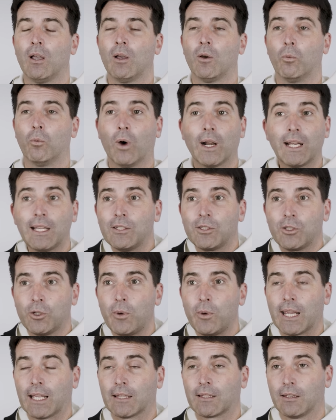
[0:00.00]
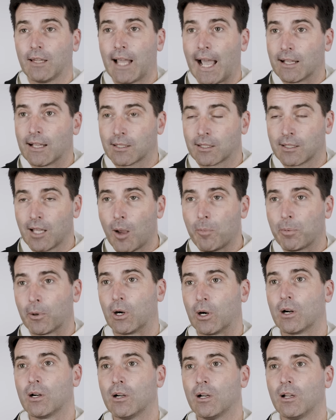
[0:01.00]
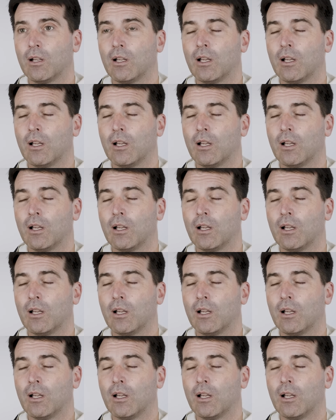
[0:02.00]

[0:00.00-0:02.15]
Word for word: what he's doing at the Last Supper